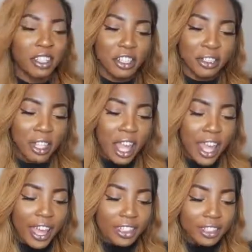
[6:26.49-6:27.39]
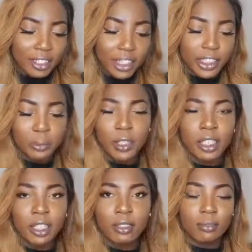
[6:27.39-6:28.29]
You know, it's
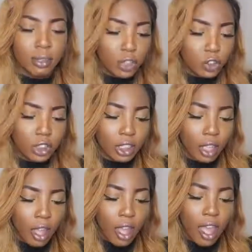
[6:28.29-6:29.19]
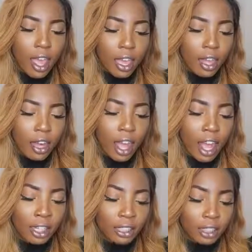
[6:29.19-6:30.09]
pretty interesting, and
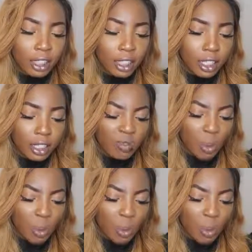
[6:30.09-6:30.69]
I honestly